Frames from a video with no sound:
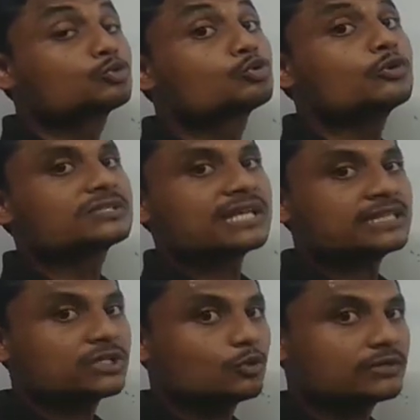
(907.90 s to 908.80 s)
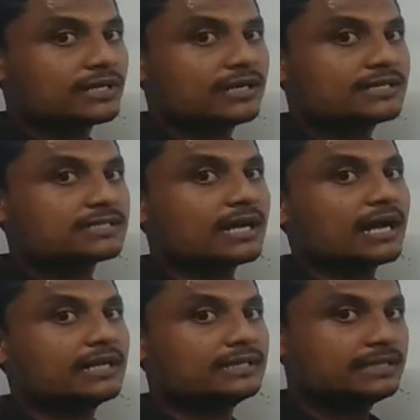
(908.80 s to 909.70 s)
to send the nutrients
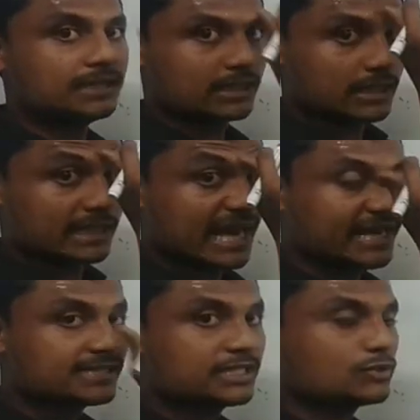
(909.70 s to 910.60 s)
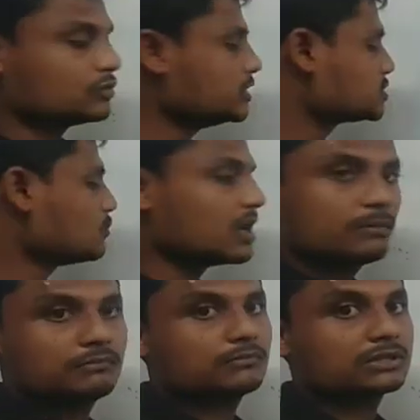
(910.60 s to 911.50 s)
and the energy to
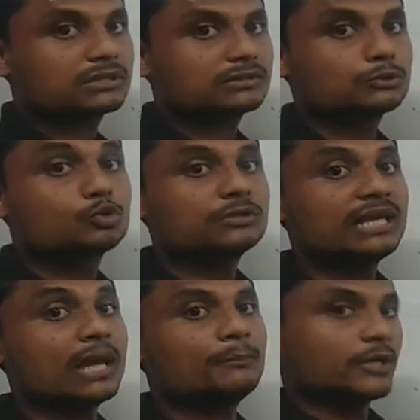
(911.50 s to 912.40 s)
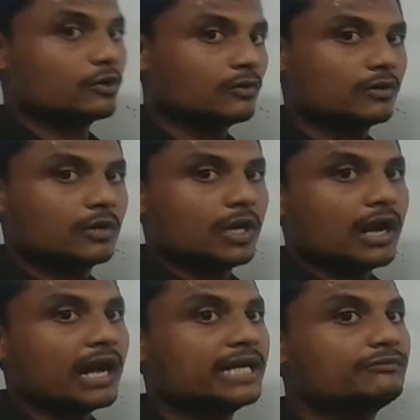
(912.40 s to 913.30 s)
the embryo,
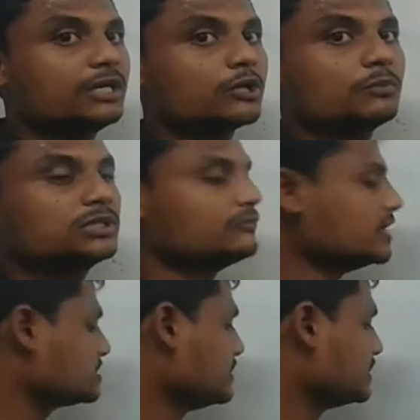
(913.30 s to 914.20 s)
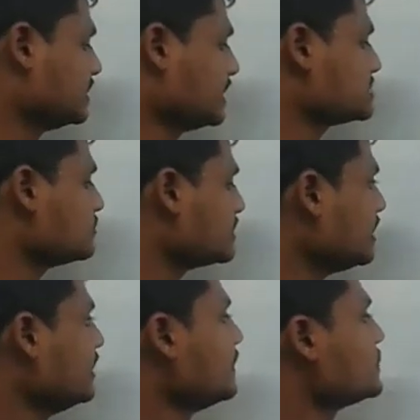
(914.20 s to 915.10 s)
and will remove the waste material, guys. Okay,
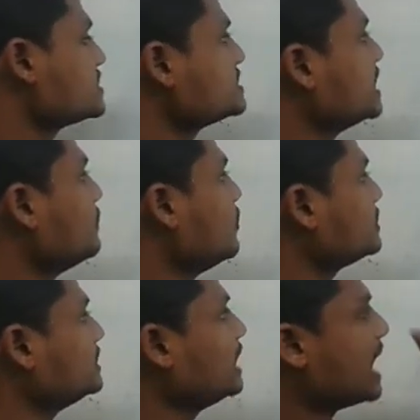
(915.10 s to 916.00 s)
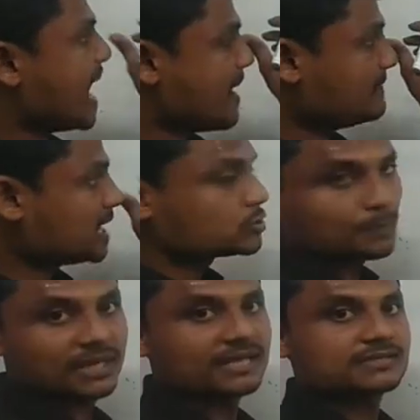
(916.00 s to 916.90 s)
this is about the
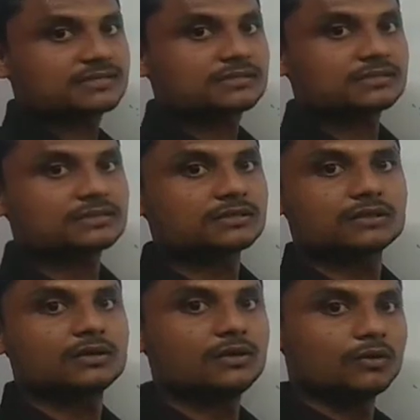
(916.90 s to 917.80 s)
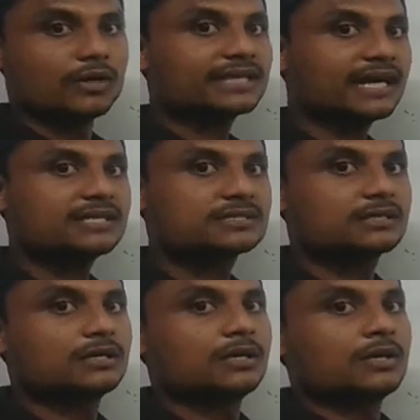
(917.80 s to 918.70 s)
Marsupilos. Okay, guys,
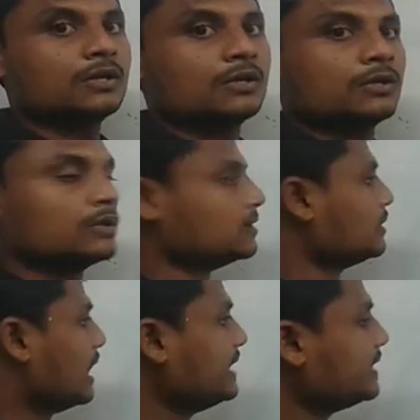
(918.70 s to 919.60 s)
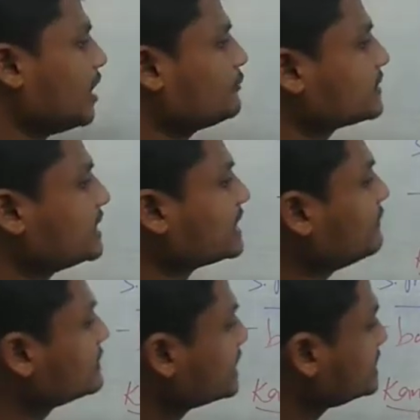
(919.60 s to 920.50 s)
and after that I
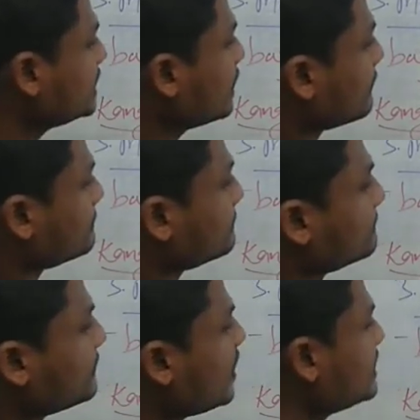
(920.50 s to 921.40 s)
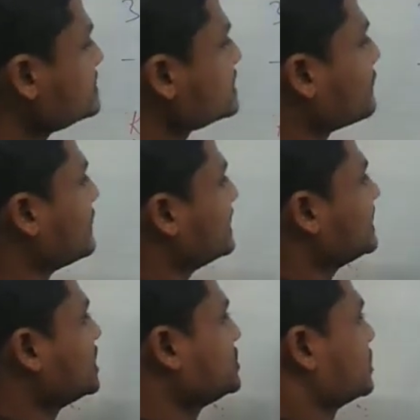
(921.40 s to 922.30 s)
will take the birds
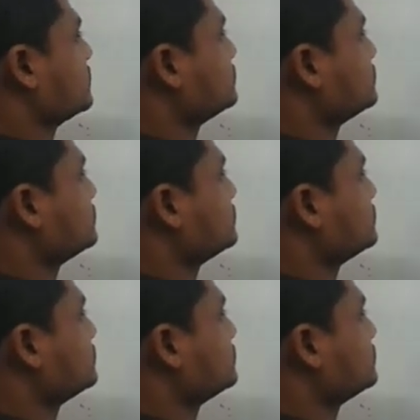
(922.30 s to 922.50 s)
migration.